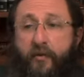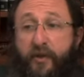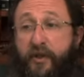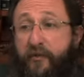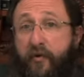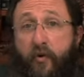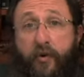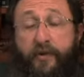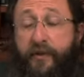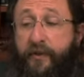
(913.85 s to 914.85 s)
which is, of
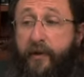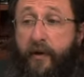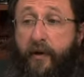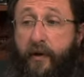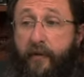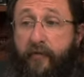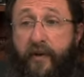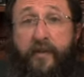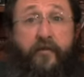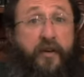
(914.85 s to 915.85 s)
course, the
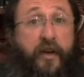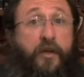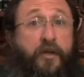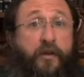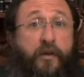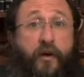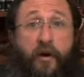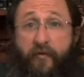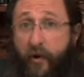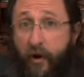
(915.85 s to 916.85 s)
rectification
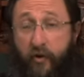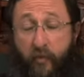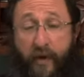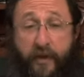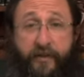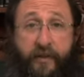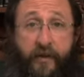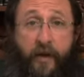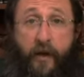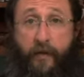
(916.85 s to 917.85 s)
of all humanity,